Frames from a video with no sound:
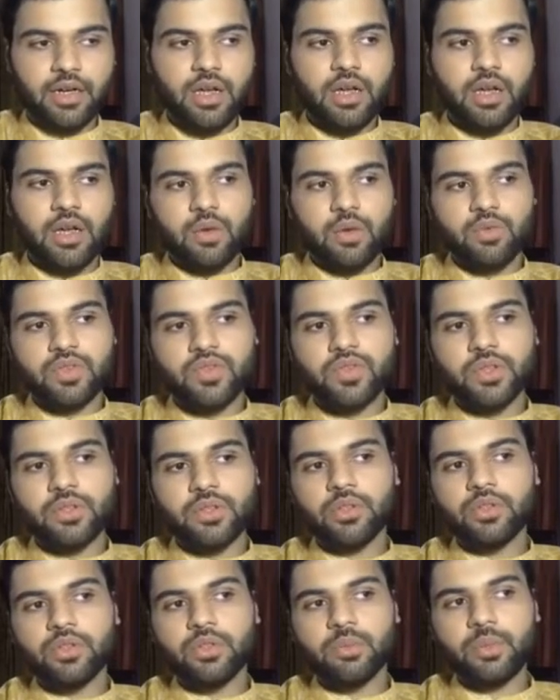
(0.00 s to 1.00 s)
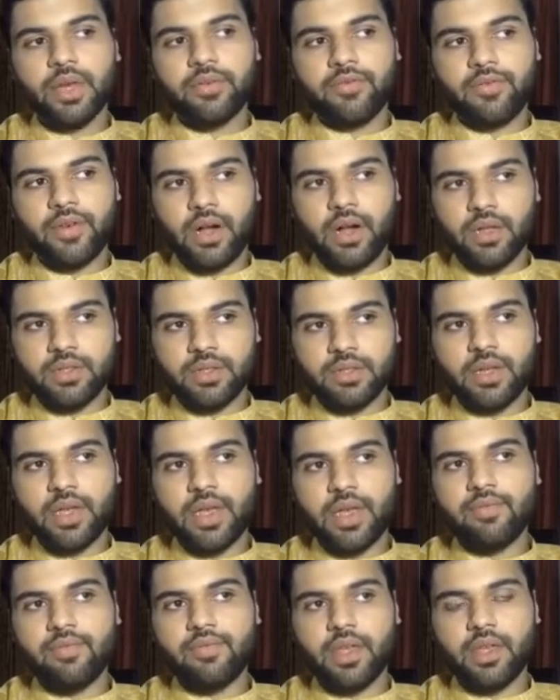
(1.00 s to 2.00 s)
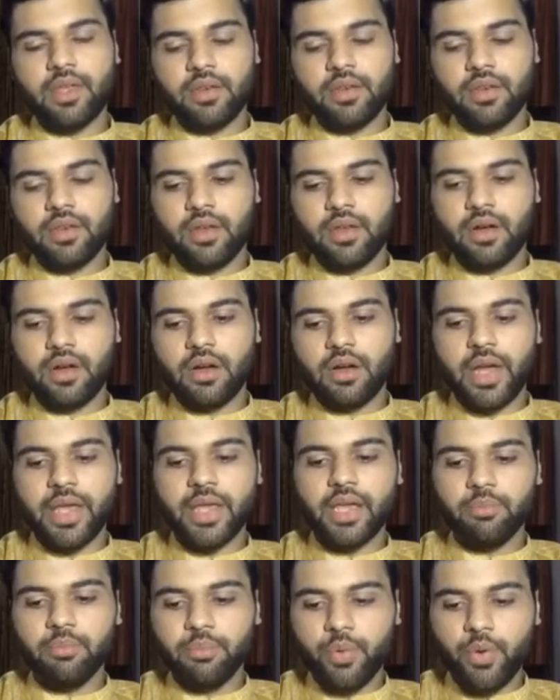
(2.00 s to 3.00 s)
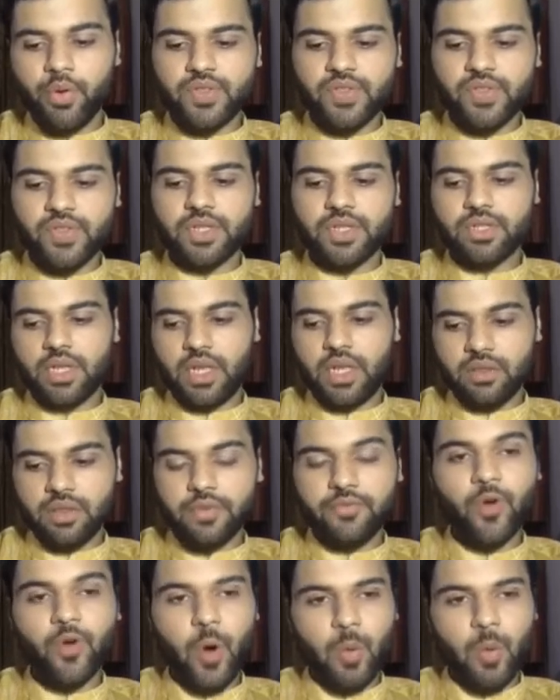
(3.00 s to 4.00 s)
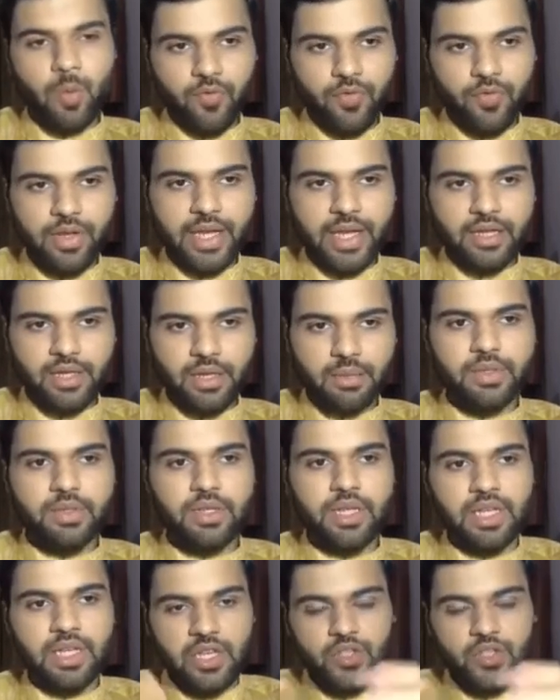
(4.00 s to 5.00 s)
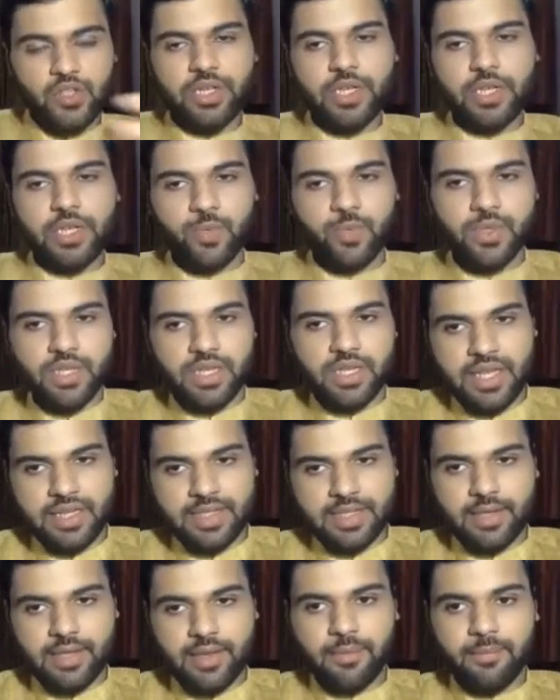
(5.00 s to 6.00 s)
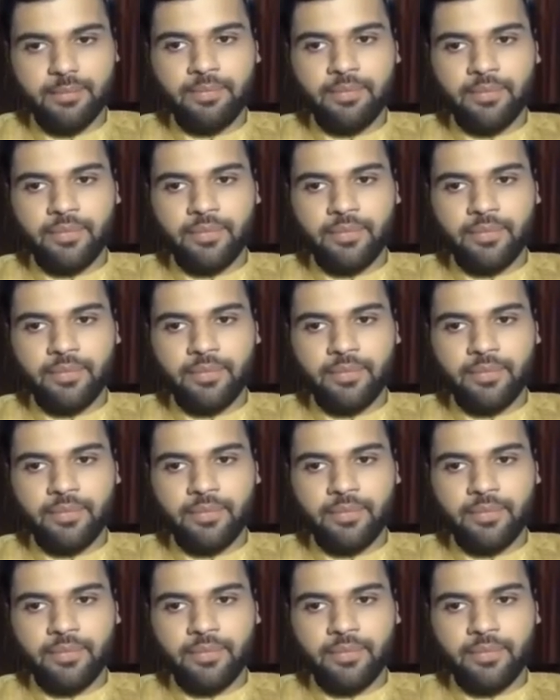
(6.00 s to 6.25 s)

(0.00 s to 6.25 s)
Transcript: It was written to my father, and then I composed it in the form of a letter, but initially it was an essay.